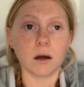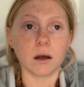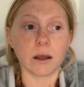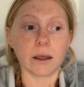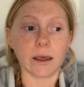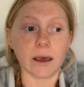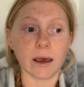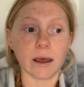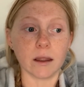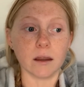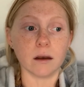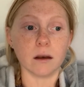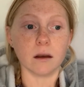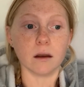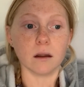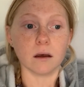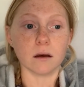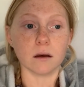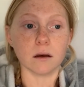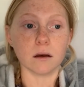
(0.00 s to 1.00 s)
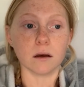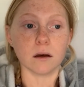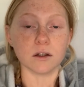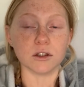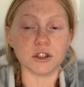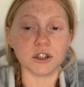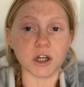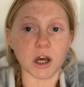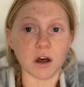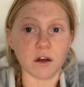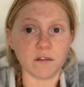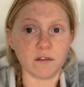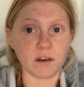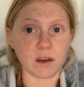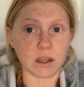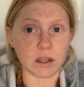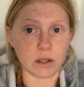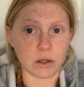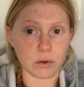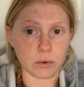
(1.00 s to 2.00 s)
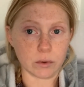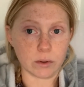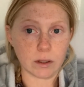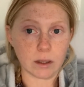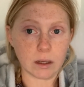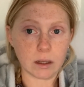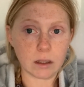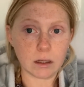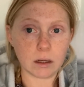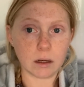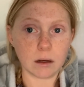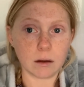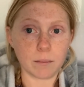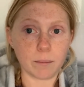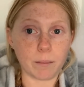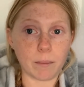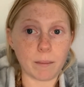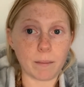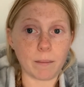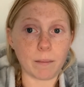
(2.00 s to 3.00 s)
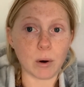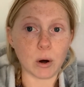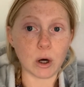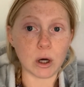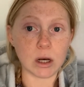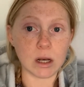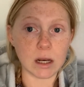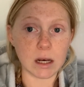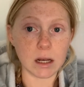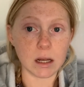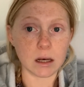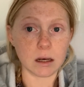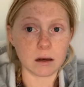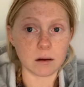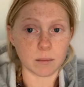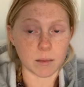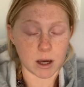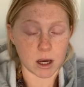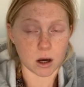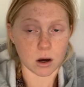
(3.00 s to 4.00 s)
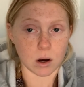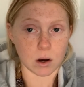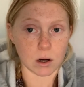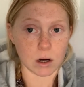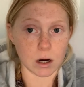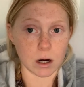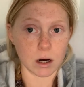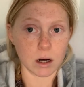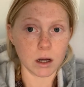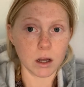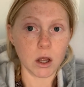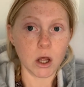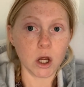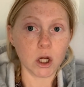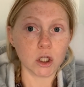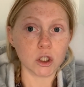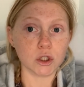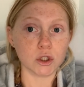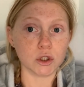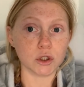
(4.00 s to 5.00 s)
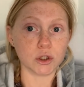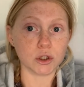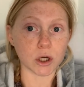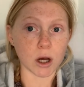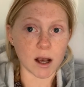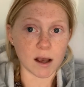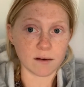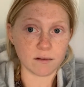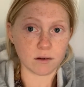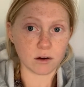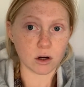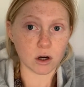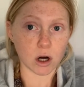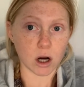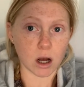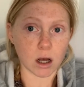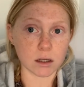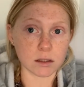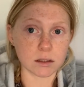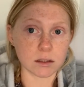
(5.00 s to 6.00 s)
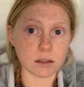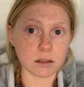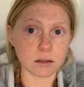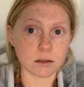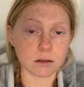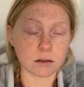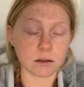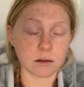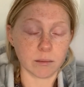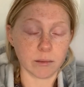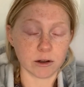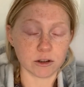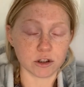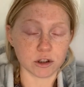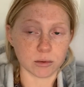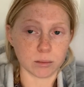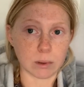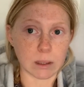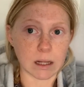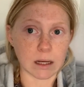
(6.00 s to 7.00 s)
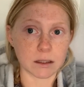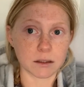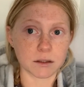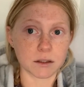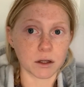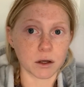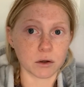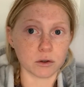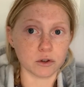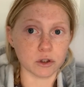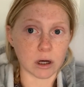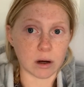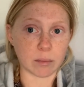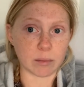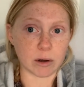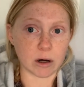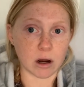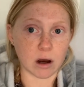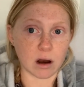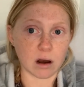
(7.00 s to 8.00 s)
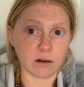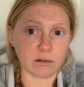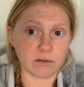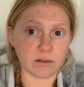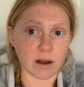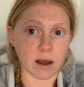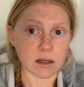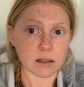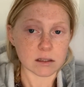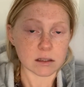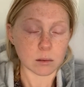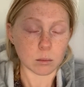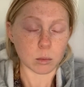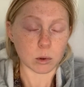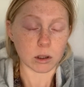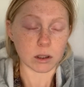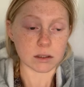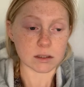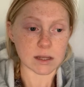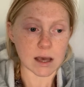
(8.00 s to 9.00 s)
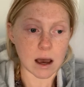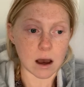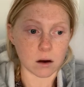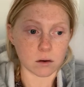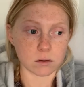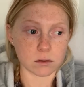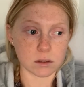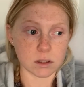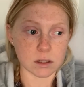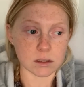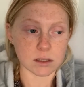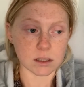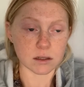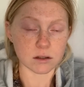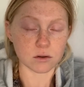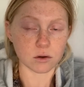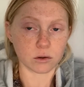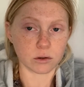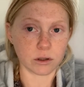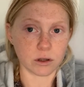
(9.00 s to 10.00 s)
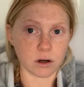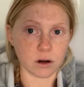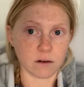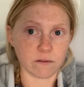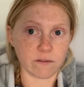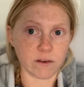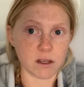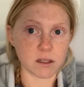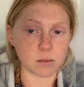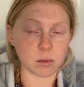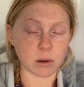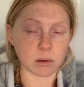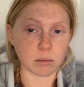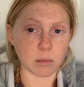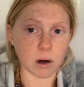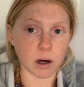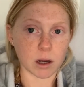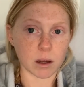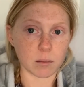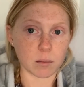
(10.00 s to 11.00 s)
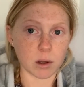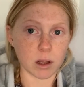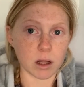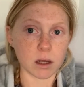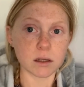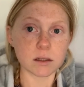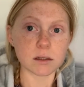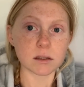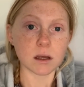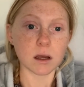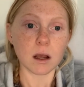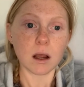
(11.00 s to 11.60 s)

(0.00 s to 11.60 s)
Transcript: get a shelving unit, put it into my car, drive across the Metroplex to go drop it off at someone's house because I sold it on Facebook Marketplace.